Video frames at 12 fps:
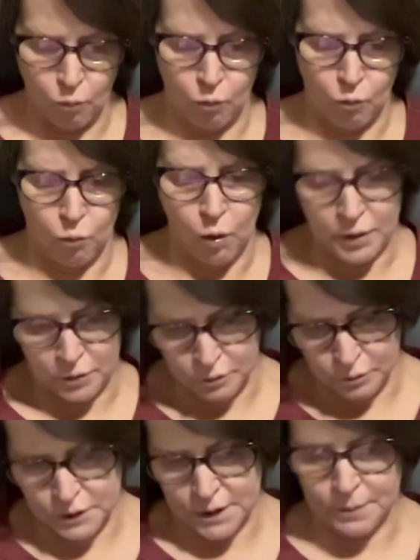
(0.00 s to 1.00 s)
What
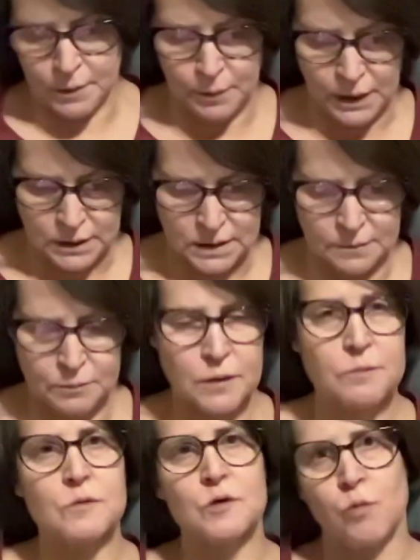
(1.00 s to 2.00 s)
are some of the main
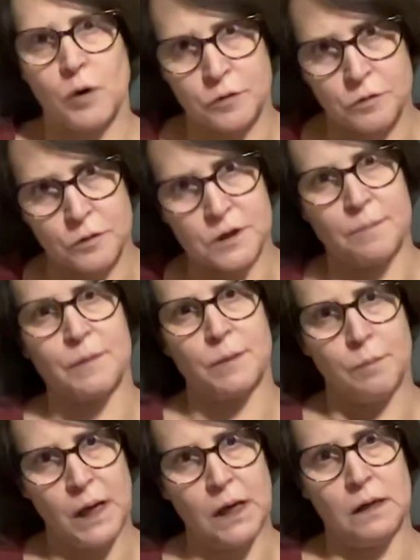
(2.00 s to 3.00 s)
symptoms? What are some of the
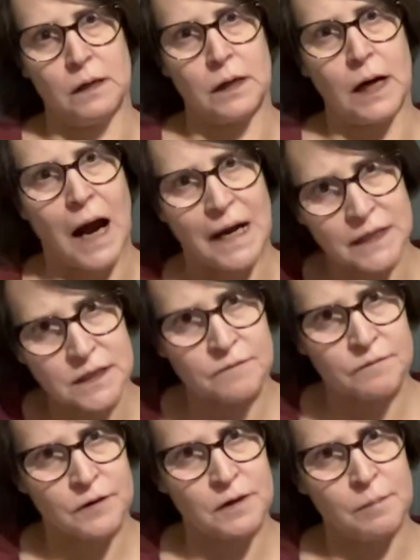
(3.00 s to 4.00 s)
main kinds of
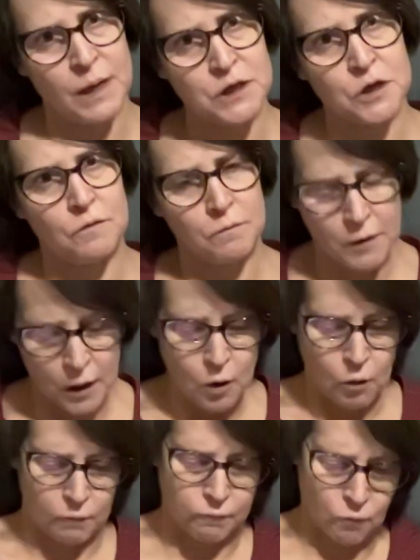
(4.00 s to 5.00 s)
dementia
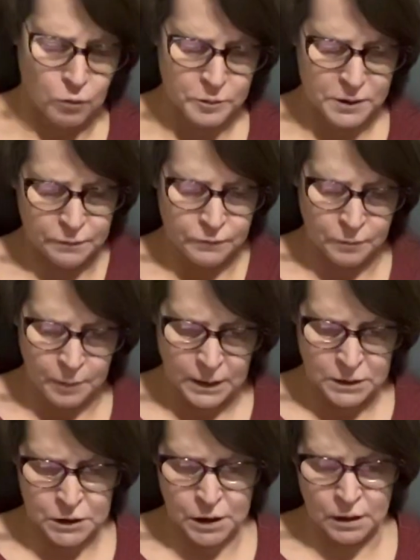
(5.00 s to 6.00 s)
or forms of
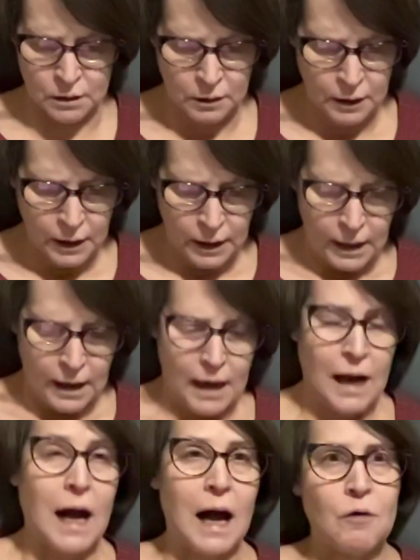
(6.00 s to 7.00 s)
dementia?
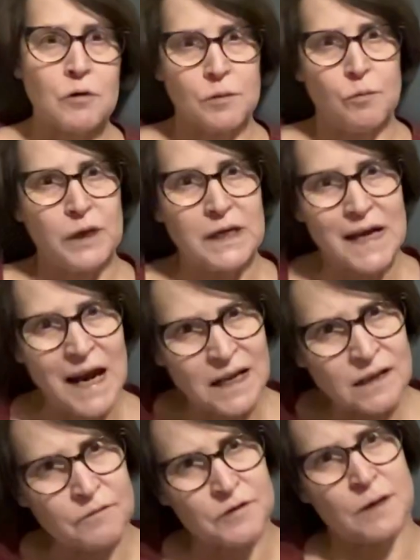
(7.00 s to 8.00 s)
How can we tell
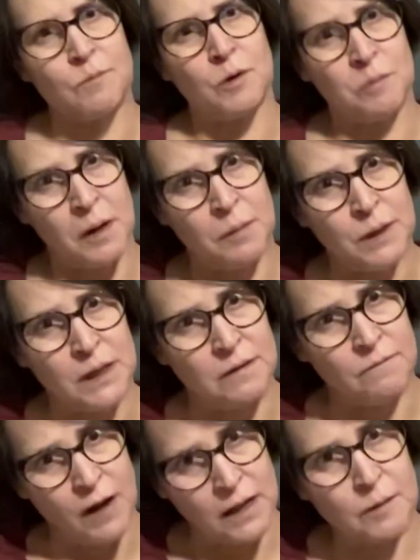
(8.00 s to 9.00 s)
if someone may be
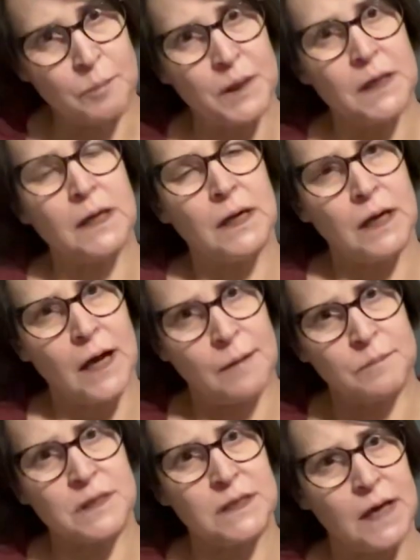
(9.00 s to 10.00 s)
developing
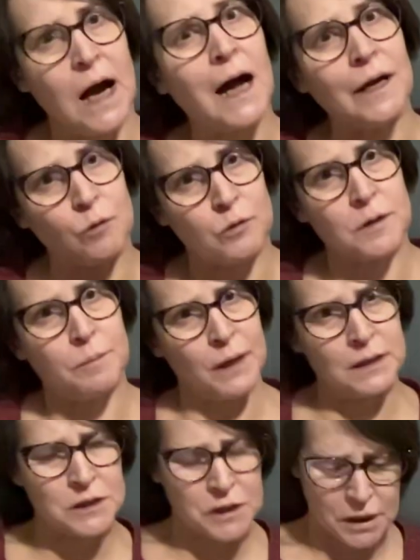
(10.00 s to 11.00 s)
MCI or
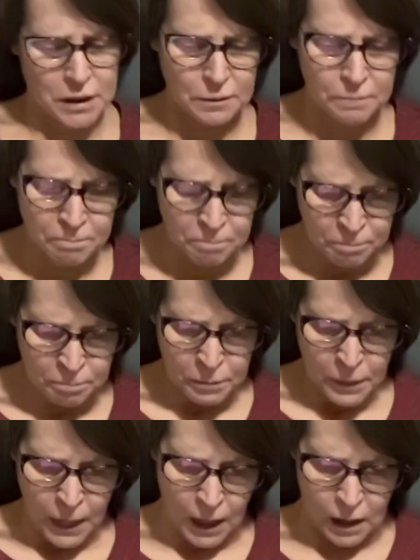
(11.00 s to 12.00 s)
dementia?
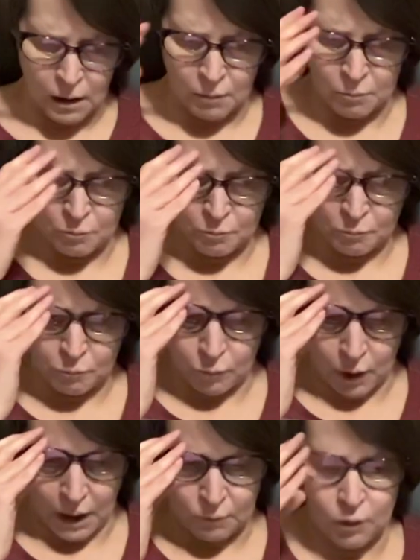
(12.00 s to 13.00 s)

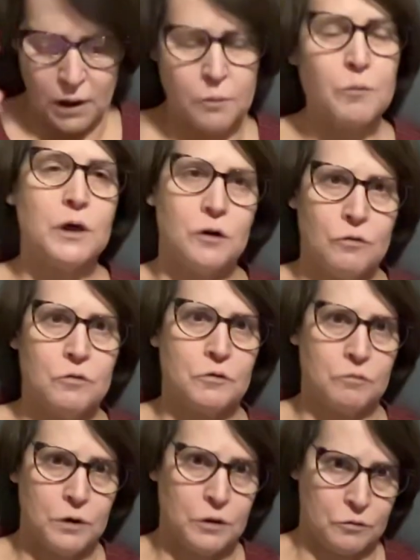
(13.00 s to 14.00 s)
And what can we do to
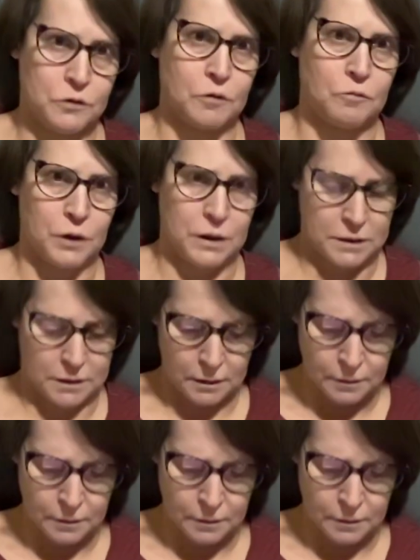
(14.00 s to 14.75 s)
reduce our risk?